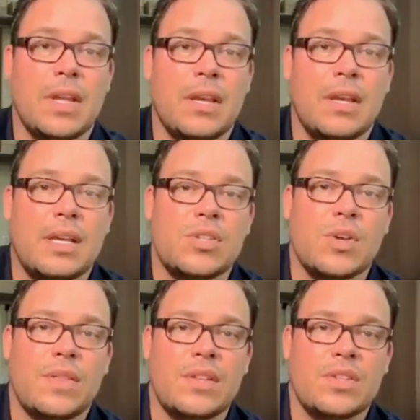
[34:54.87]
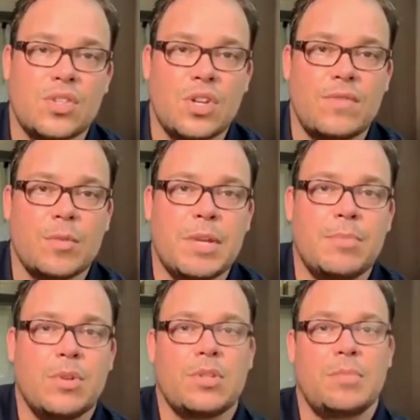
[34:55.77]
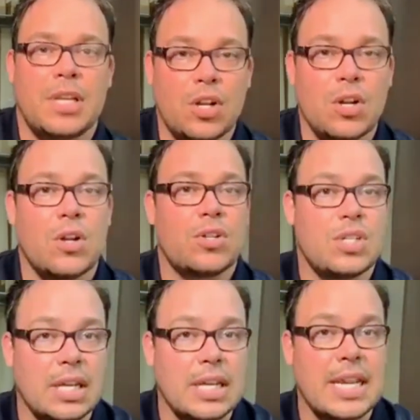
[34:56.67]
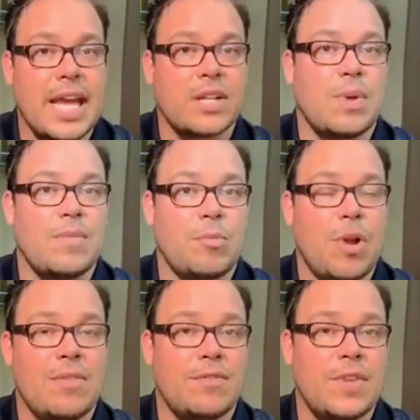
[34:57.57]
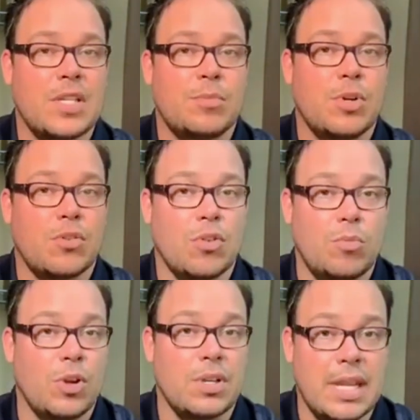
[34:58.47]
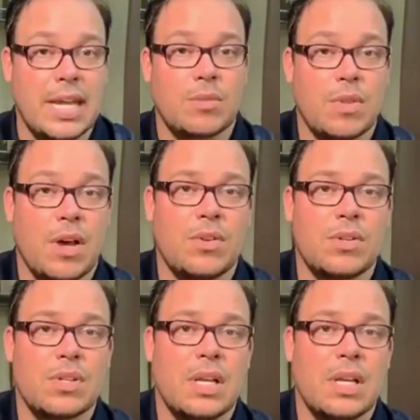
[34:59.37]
And so I think this is good for people to be encouraged to connect. We have a private Facebook group where you can connect with others.